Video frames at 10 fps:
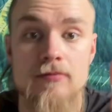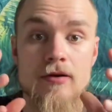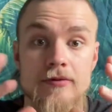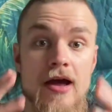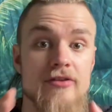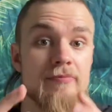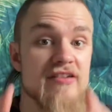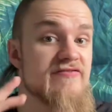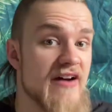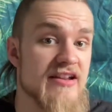Now, the big
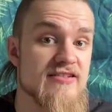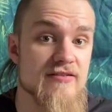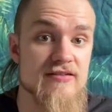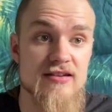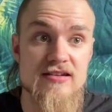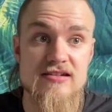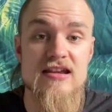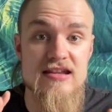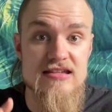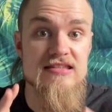factor in this
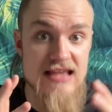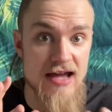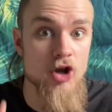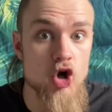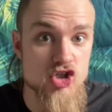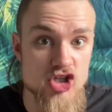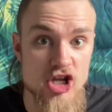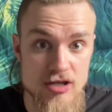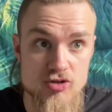is the anoxia,